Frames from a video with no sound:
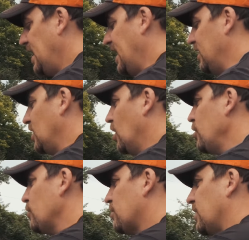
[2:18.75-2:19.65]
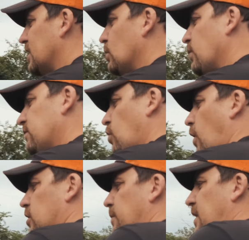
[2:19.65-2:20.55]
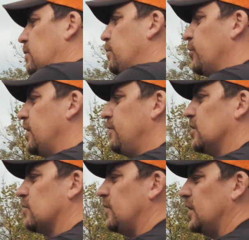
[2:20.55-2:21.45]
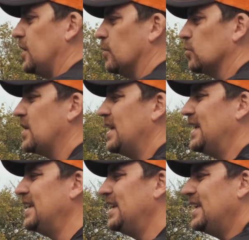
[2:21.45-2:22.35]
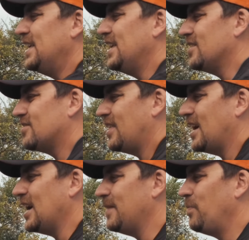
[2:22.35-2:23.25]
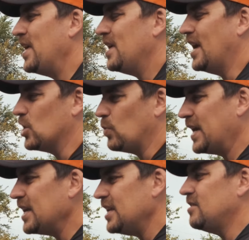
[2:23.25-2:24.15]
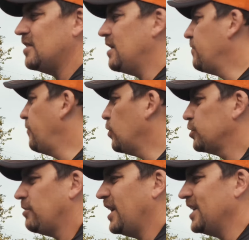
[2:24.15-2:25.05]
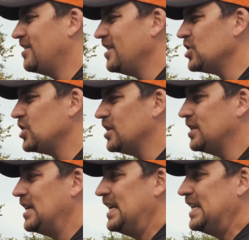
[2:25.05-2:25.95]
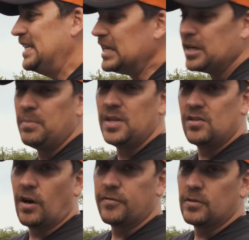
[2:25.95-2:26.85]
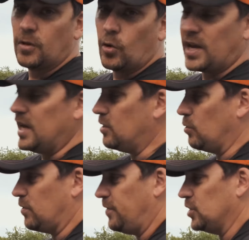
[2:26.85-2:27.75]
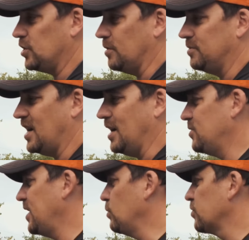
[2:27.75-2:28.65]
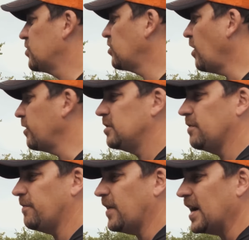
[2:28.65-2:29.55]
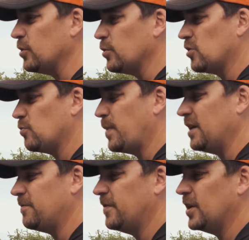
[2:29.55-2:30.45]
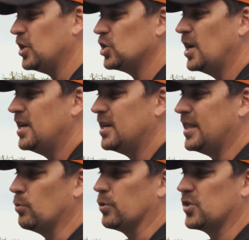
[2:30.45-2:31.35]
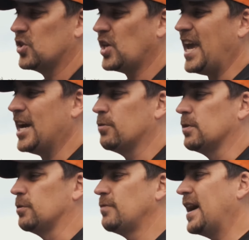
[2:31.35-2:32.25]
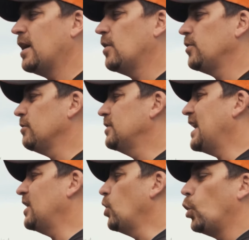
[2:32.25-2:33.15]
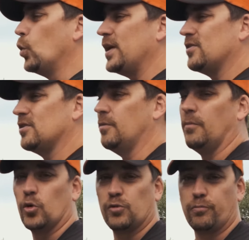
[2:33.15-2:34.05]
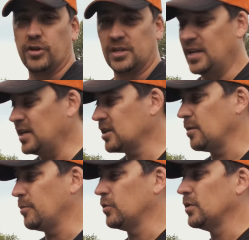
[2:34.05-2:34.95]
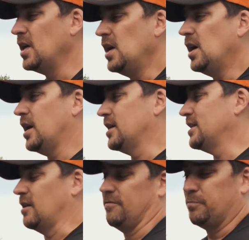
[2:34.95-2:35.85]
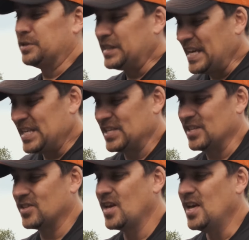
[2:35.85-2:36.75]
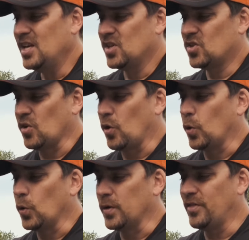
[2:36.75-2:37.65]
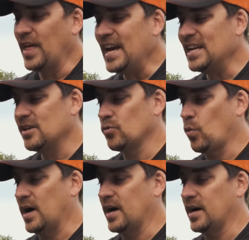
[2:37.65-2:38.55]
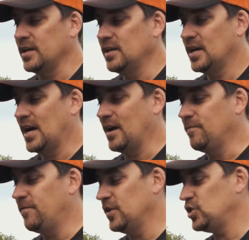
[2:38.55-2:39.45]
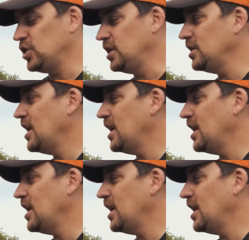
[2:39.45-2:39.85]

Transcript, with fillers: And the other thing that we've talked about in previous videos is that as we get into that fall transition, it can be tough to locate those fish sometimes. They will start to follow this bait fish. They will scatter around. They're not always in the most predictable uh, of places. So that is why I'm fishing